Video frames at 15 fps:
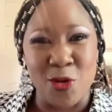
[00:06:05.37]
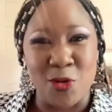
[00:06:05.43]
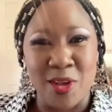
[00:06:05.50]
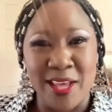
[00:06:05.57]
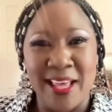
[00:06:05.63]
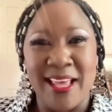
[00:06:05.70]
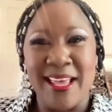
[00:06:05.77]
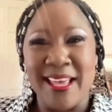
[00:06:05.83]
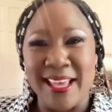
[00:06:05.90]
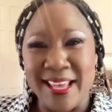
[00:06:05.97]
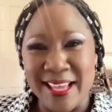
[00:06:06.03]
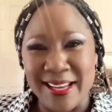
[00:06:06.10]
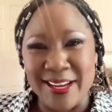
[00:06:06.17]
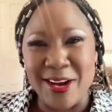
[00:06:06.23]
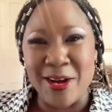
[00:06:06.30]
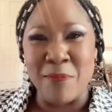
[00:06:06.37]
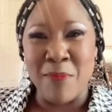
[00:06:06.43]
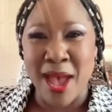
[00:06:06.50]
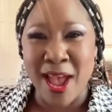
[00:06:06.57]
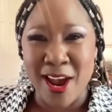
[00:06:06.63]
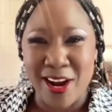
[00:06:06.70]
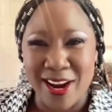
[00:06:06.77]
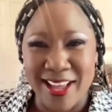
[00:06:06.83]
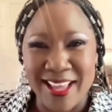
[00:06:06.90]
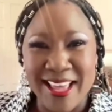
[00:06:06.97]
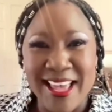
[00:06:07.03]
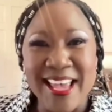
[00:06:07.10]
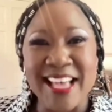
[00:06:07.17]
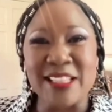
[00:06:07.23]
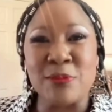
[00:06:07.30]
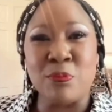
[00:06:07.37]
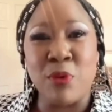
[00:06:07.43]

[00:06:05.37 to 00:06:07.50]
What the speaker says: own in America, it's